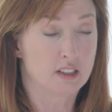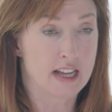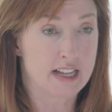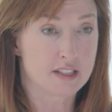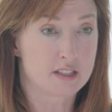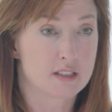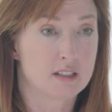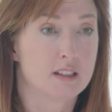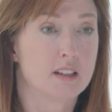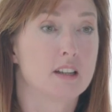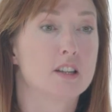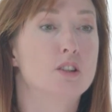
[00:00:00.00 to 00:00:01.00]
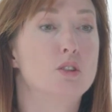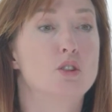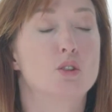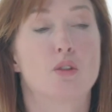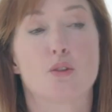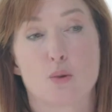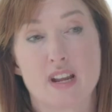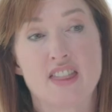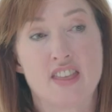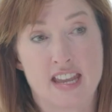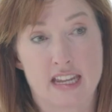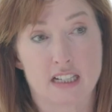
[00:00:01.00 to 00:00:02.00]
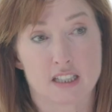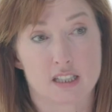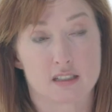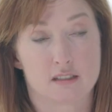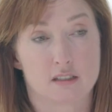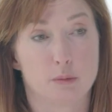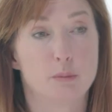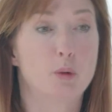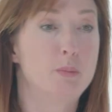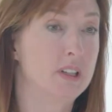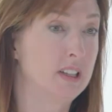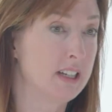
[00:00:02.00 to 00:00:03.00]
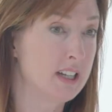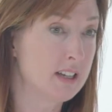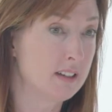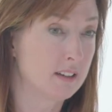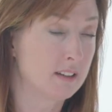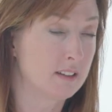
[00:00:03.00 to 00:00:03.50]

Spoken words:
clots, you do 3 things: mobility,